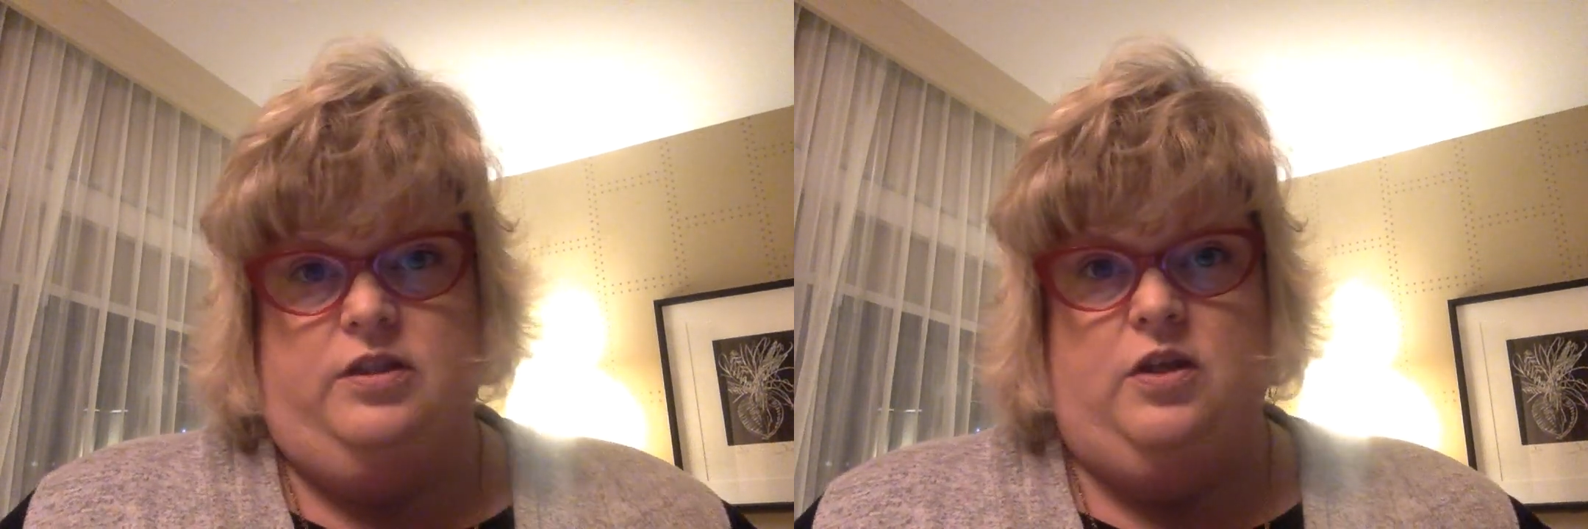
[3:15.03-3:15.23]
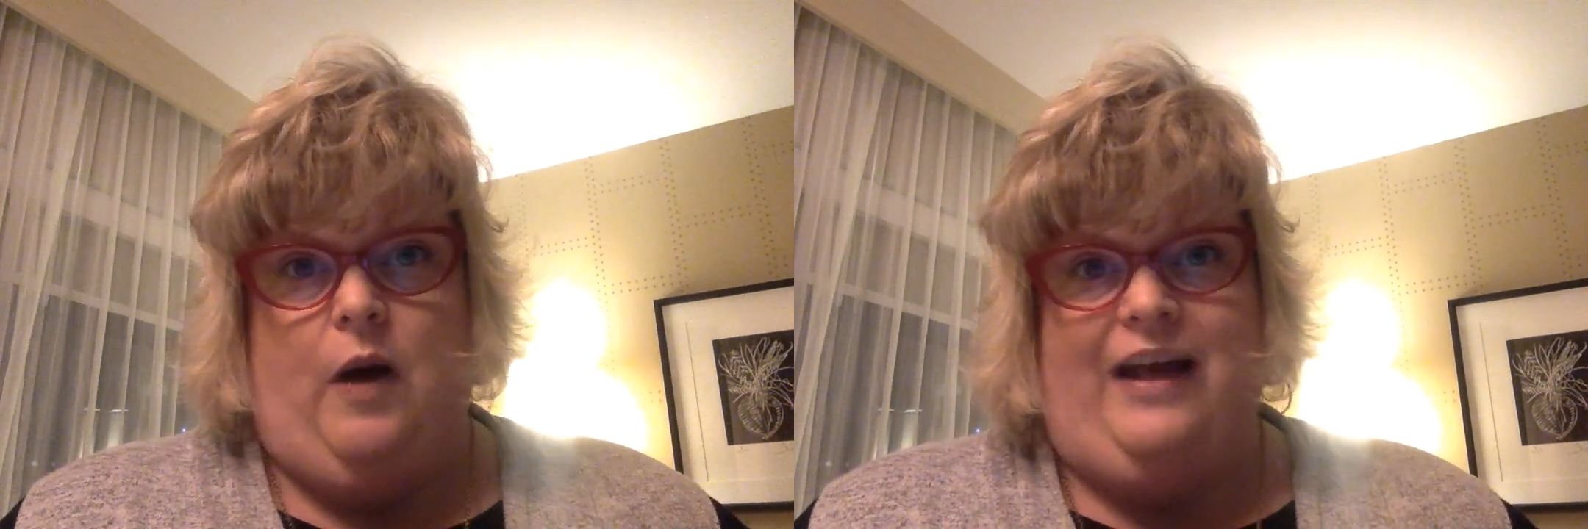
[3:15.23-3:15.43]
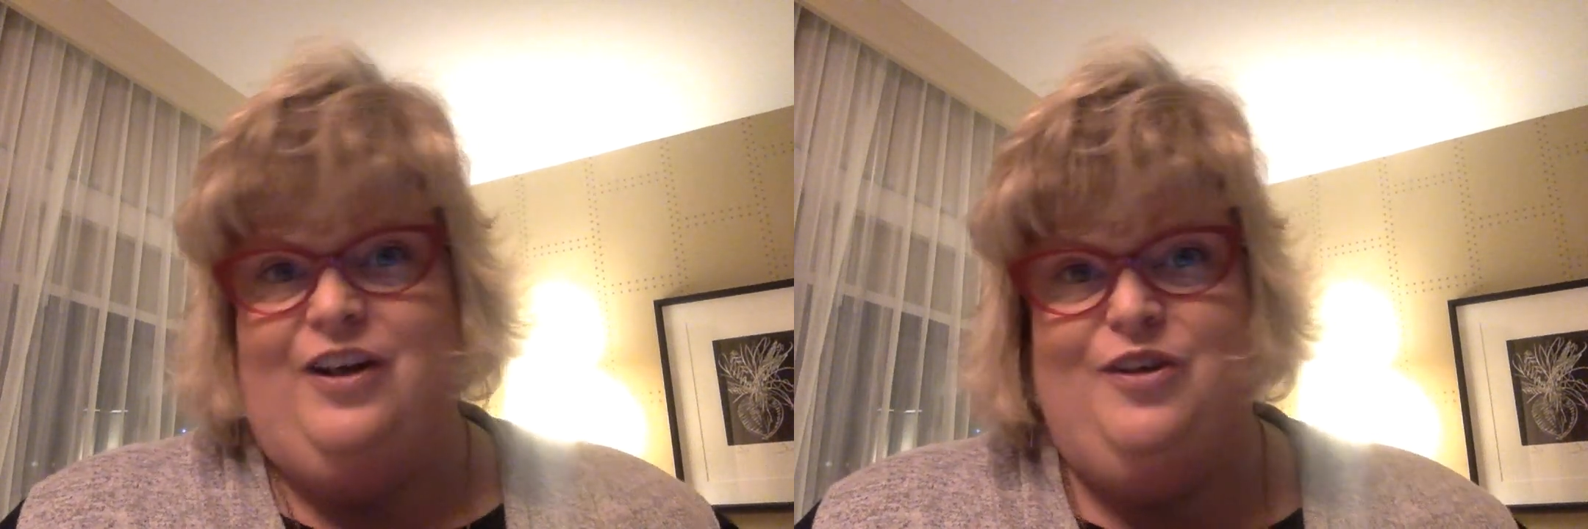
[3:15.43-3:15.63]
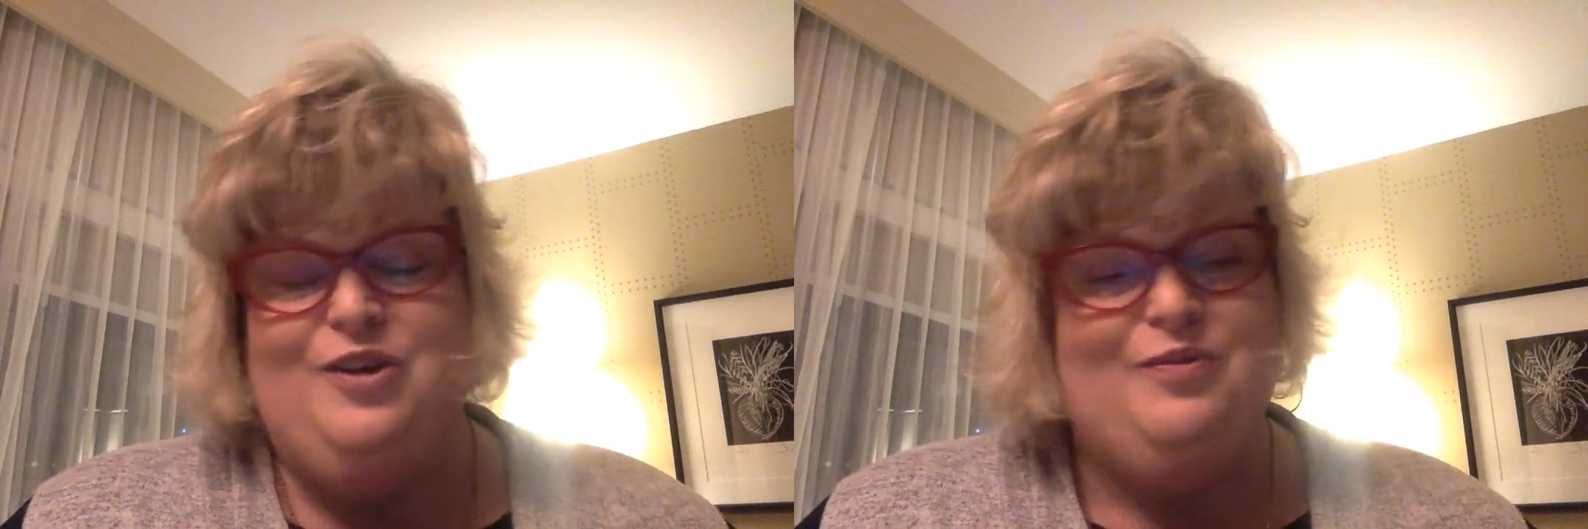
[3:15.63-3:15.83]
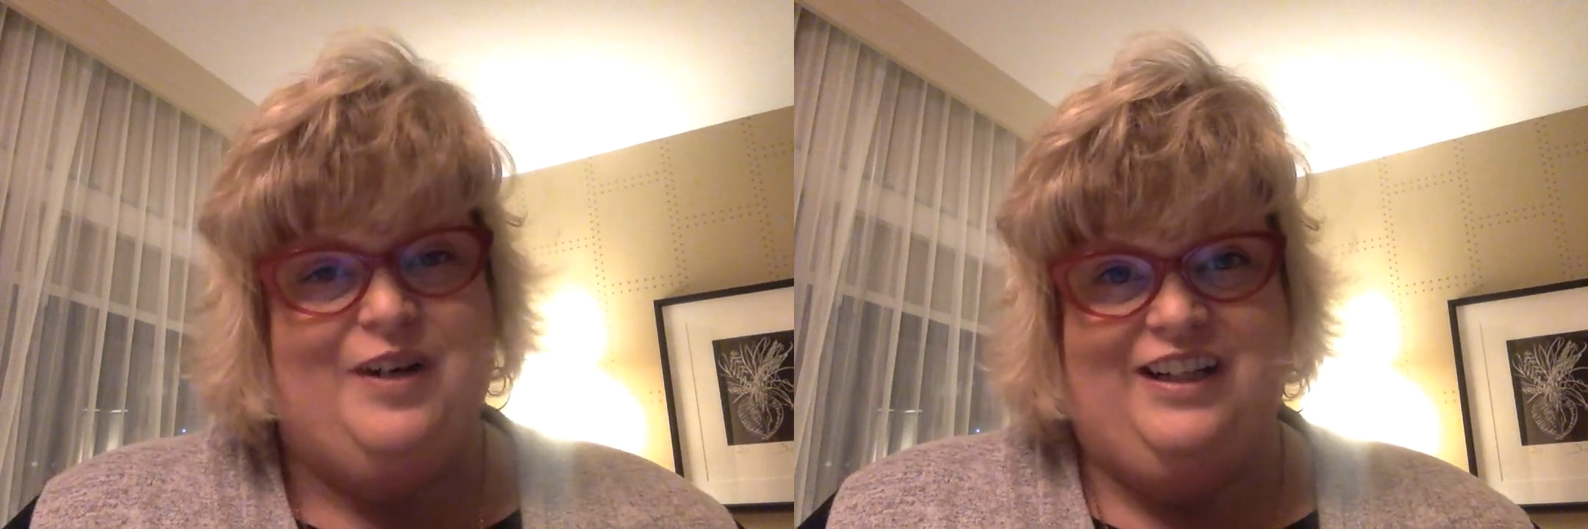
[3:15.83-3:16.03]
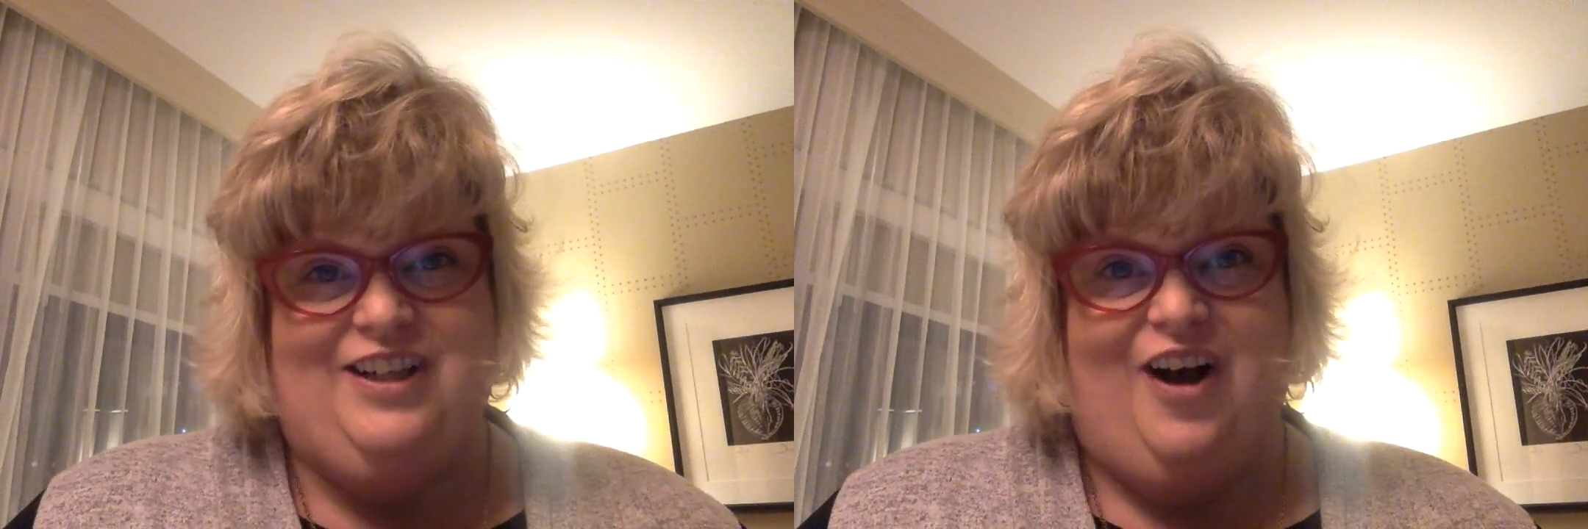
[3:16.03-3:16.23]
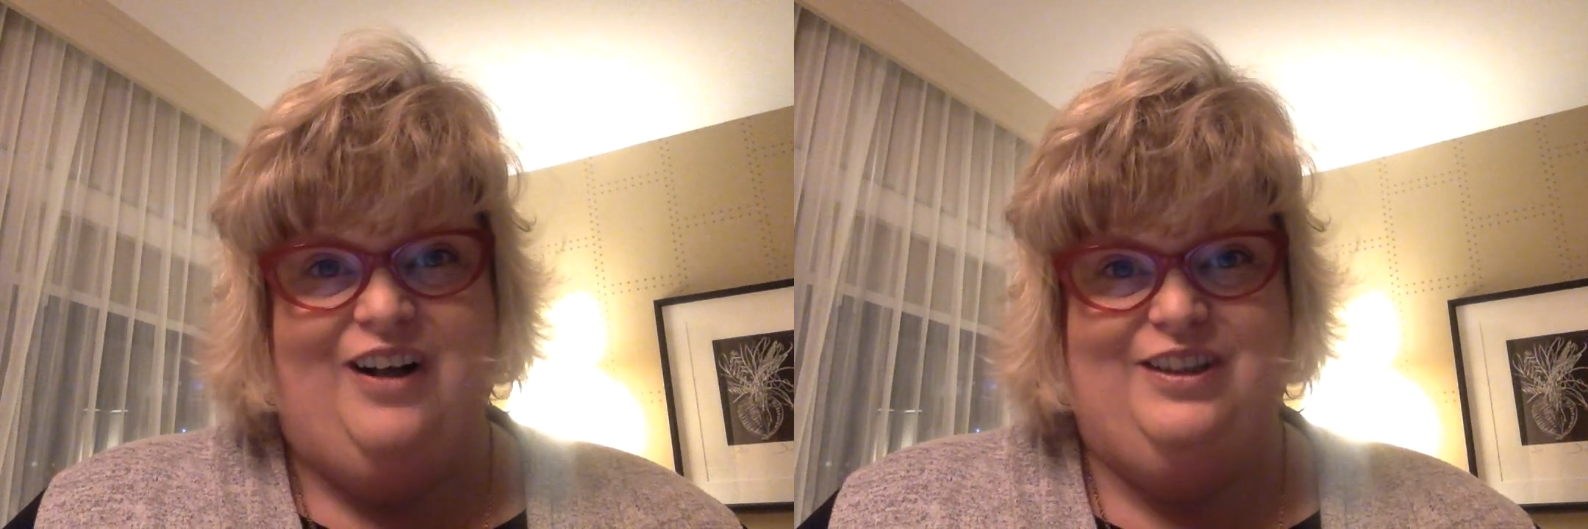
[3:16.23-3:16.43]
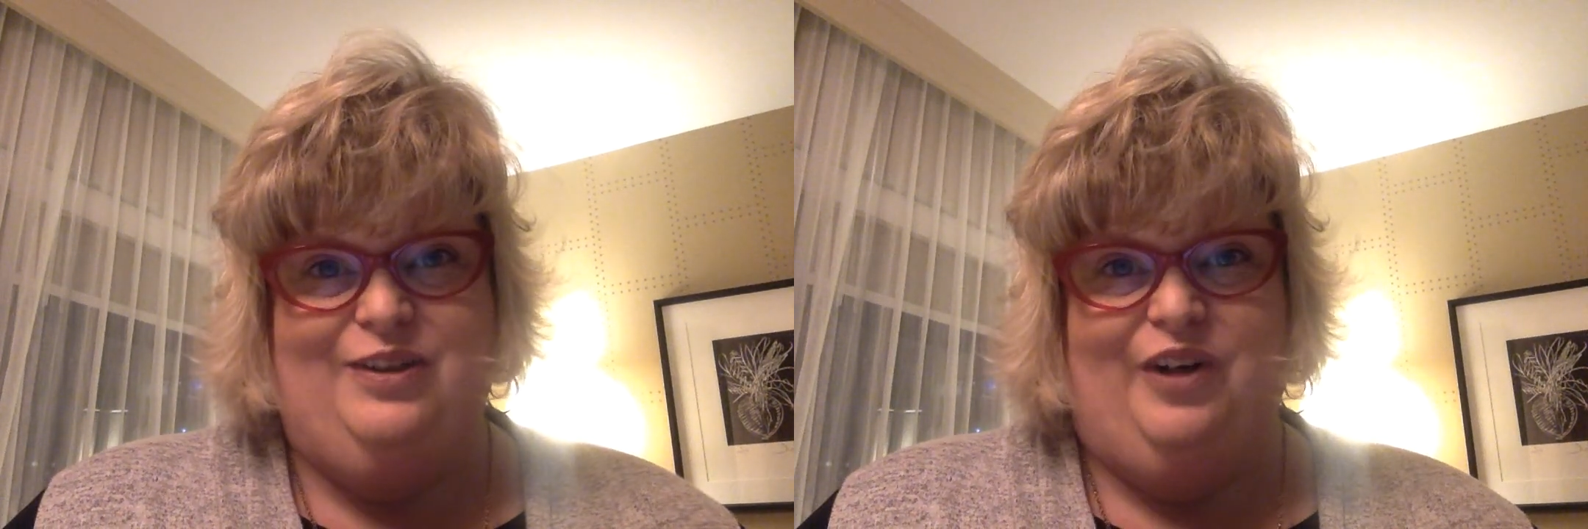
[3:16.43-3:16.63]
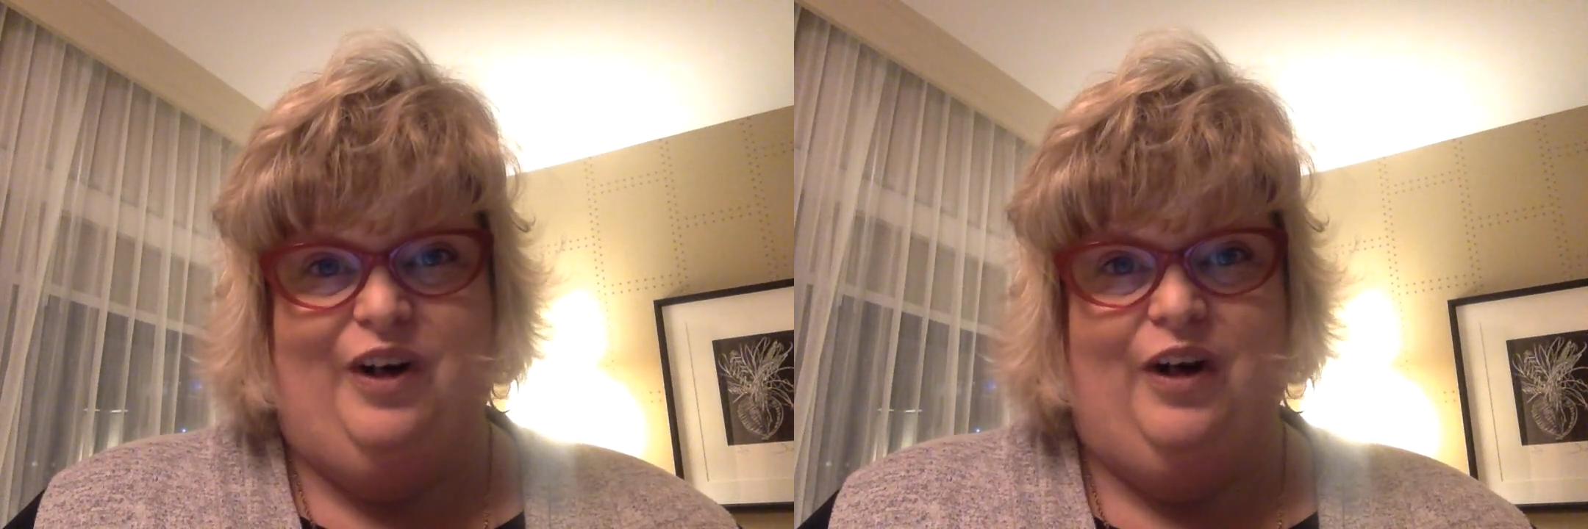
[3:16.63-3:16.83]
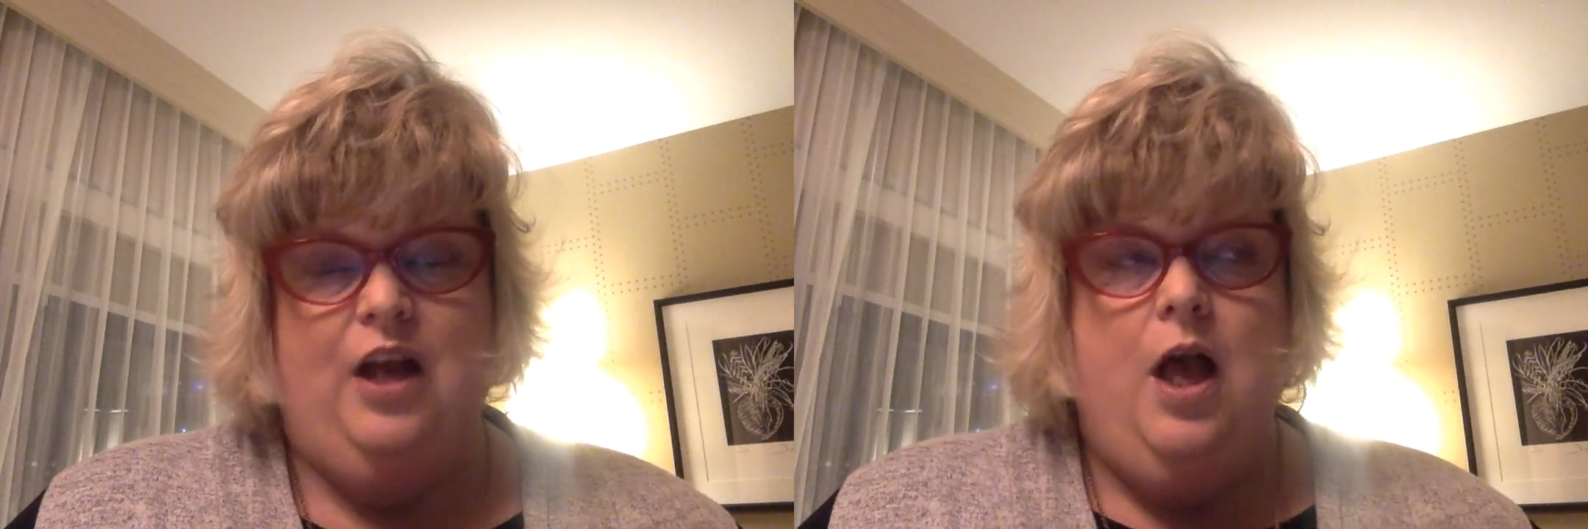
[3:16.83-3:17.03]
so I know you'll want to talk to
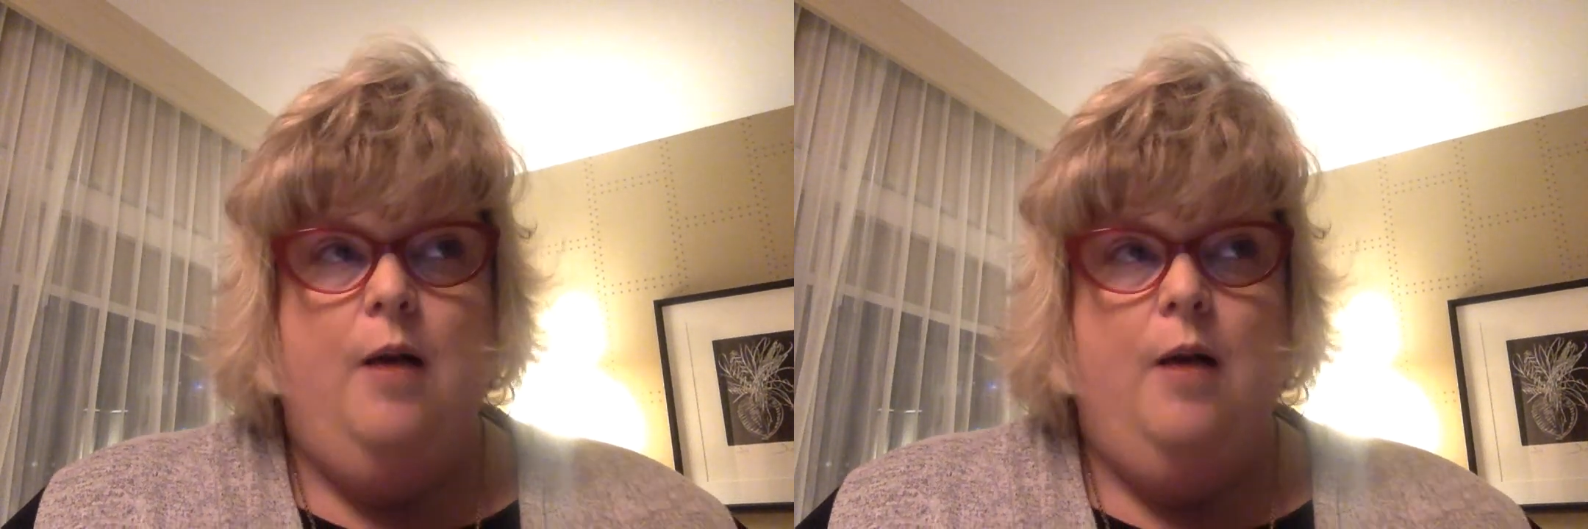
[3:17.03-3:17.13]
her.